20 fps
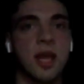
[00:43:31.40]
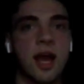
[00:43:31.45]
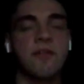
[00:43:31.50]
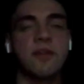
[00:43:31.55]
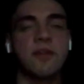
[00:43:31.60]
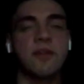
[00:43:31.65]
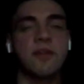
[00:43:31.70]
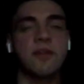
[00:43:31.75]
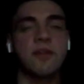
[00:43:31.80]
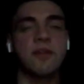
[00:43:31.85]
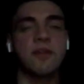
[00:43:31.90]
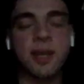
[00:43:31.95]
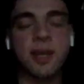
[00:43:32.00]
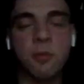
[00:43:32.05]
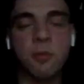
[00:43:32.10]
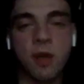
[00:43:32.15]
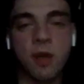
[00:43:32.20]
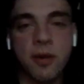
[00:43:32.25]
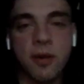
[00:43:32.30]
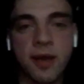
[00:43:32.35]
I feel like the
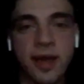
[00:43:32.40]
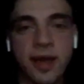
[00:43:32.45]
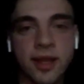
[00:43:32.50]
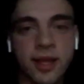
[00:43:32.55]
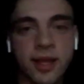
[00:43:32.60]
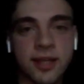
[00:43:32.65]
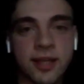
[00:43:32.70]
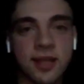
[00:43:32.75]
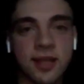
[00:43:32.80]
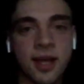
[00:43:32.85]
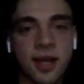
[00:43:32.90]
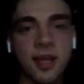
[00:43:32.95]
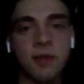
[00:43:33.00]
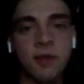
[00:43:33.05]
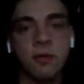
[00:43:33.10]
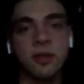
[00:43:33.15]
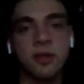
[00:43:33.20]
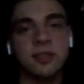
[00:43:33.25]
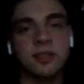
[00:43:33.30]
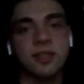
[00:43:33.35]
same way with LA Knight
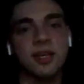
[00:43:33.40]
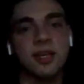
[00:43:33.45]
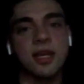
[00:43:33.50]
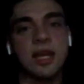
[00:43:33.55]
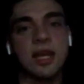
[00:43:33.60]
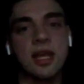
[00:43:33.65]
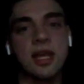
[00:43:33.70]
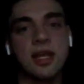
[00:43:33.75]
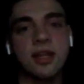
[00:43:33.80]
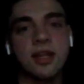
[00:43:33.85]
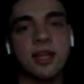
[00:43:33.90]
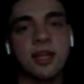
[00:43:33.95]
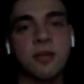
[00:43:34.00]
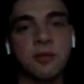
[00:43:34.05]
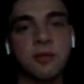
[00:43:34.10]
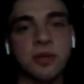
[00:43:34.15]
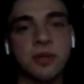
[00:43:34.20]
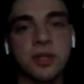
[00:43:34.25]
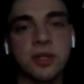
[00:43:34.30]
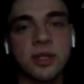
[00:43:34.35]
where it's, like, they
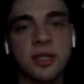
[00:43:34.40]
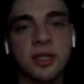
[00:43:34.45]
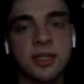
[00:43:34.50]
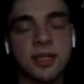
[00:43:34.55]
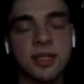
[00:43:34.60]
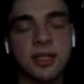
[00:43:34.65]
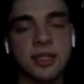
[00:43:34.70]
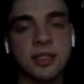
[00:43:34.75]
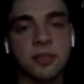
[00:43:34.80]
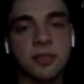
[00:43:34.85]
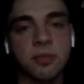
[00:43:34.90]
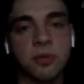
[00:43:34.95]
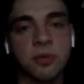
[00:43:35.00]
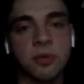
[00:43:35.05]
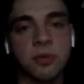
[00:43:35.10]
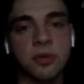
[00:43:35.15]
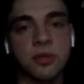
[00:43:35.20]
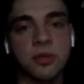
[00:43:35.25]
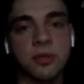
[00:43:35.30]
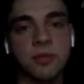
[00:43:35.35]
really need to
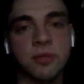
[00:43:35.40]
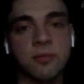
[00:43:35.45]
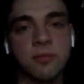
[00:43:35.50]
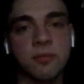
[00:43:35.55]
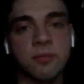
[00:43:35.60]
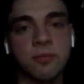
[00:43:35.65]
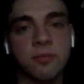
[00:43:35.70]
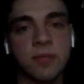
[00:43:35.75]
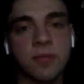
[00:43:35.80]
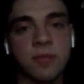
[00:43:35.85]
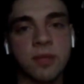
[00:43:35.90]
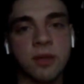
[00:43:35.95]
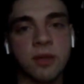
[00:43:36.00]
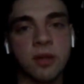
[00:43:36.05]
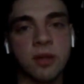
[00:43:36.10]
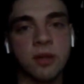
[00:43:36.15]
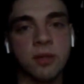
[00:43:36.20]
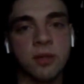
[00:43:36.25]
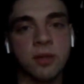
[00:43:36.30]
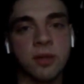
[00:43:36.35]
pull the
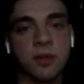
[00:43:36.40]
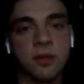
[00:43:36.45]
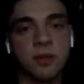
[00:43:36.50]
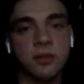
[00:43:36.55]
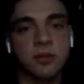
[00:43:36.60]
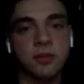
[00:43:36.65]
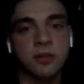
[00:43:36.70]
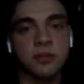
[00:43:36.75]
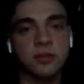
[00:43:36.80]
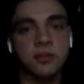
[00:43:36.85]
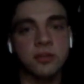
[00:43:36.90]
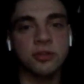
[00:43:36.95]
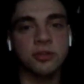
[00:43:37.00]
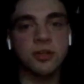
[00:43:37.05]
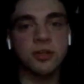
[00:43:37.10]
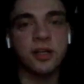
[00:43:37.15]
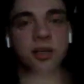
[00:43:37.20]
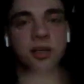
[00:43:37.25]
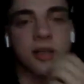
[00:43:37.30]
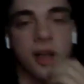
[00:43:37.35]
mid-card belt
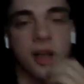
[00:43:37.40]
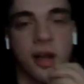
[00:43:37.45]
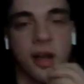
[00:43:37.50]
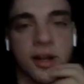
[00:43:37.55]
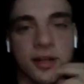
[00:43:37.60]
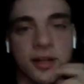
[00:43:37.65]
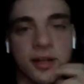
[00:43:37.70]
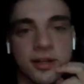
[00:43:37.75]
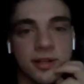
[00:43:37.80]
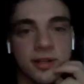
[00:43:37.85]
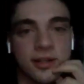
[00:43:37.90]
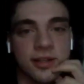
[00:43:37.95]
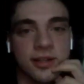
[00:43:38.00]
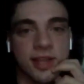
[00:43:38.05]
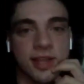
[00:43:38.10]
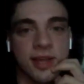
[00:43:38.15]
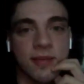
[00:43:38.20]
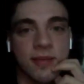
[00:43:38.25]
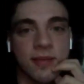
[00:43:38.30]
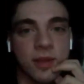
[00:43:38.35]
trigger on
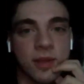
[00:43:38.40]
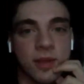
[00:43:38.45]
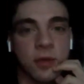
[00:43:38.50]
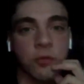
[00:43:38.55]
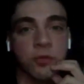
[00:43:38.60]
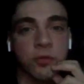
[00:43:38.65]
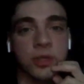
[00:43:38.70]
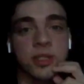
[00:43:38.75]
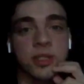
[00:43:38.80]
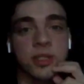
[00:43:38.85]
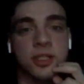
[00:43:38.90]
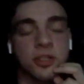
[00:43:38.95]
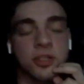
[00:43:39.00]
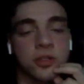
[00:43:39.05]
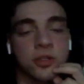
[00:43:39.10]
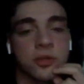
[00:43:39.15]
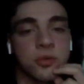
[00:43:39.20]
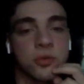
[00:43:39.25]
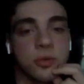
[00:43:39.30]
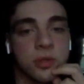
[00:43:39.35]
them, like, really
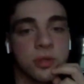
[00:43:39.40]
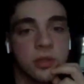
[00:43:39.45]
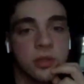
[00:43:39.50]
soon.